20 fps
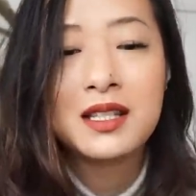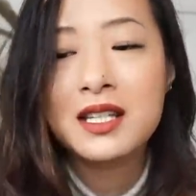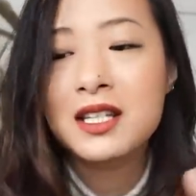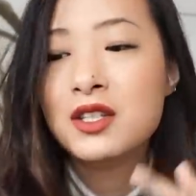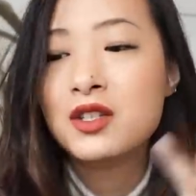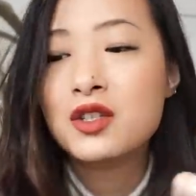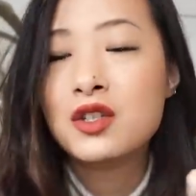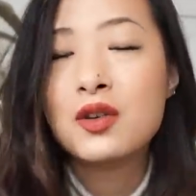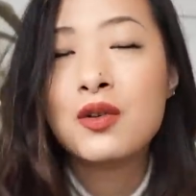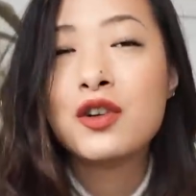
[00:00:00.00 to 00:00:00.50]

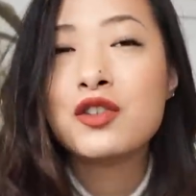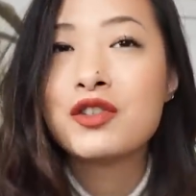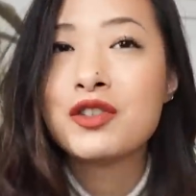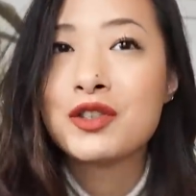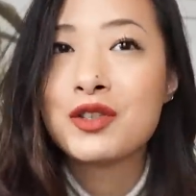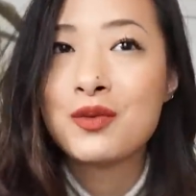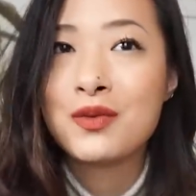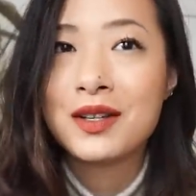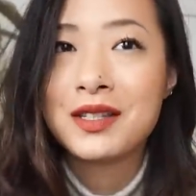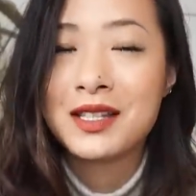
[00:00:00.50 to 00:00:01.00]
These two are
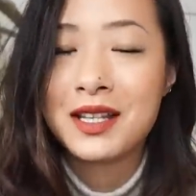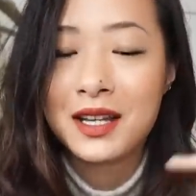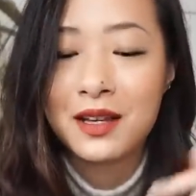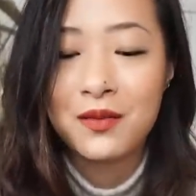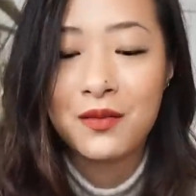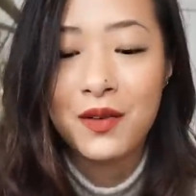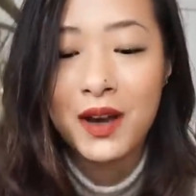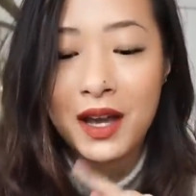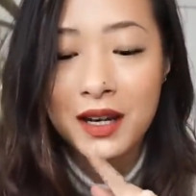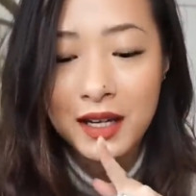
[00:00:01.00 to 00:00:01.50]
just the ones I
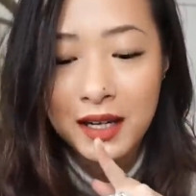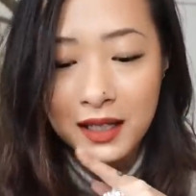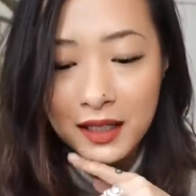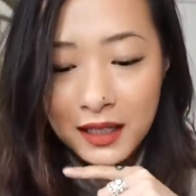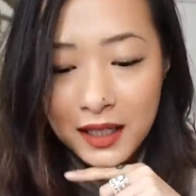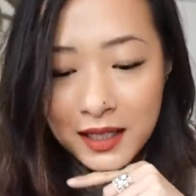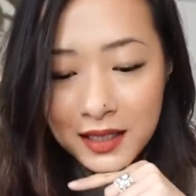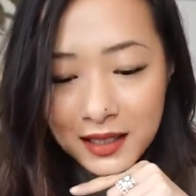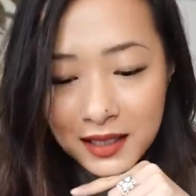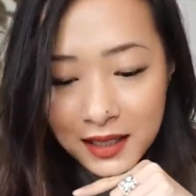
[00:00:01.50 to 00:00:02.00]
can find in
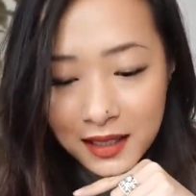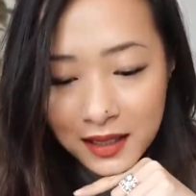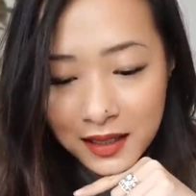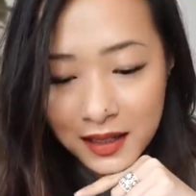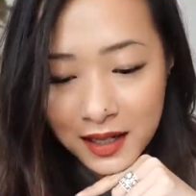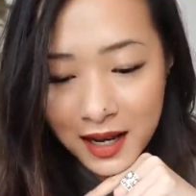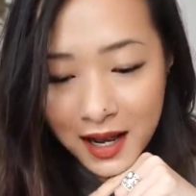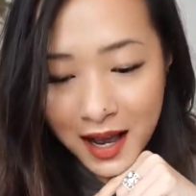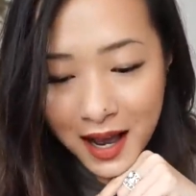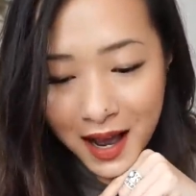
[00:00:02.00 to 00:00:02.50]

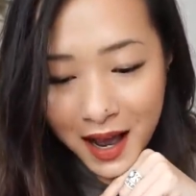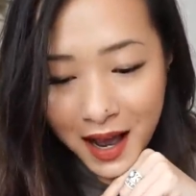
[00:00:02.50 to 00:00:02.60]
London.